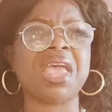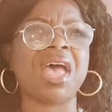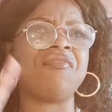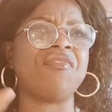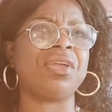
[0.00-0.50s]

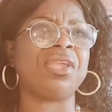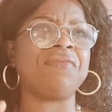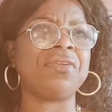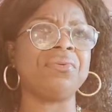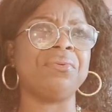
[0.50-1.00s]
I've
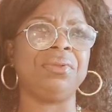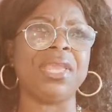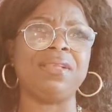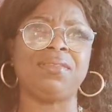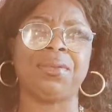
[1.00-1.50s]
forgiven you
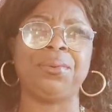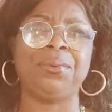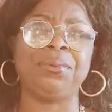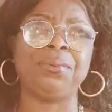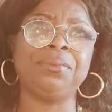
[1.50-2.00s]
years ago.
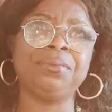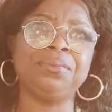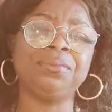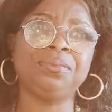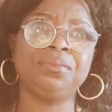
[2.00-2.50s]

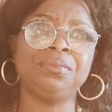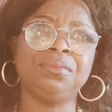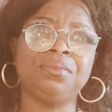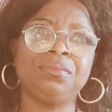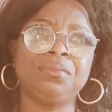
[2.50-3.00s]

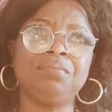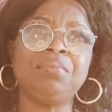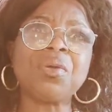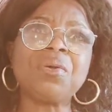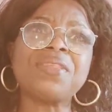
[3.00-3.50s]

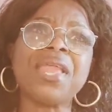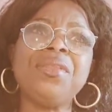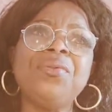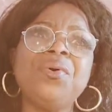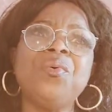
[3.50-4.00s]
Because I
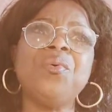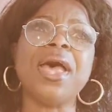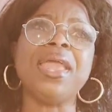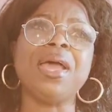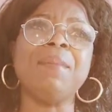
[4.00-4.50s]
know who
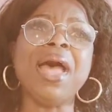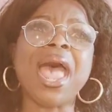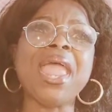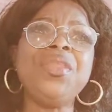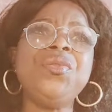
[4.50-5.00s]
I am.
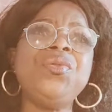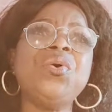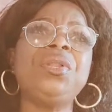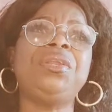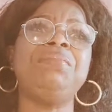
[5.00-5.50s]
I
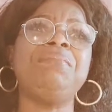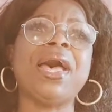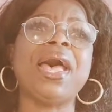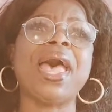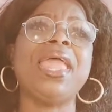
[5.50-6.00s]
know the
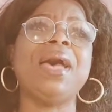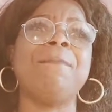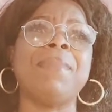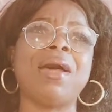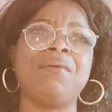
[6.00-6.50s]
man I
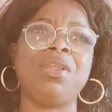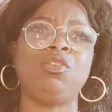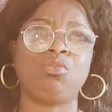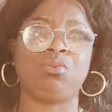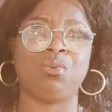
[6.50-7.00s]
am married
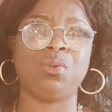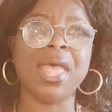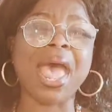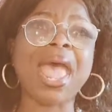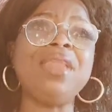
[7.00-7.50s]
to.
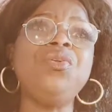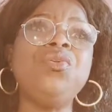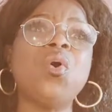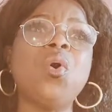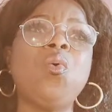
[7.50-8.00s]
I
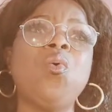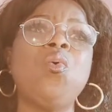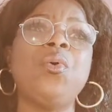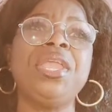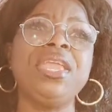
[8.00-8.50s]
know
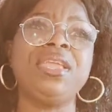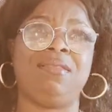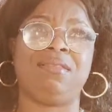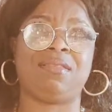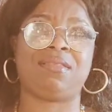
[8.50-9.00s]
who he
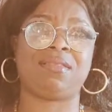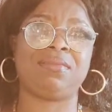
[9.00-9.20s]
is.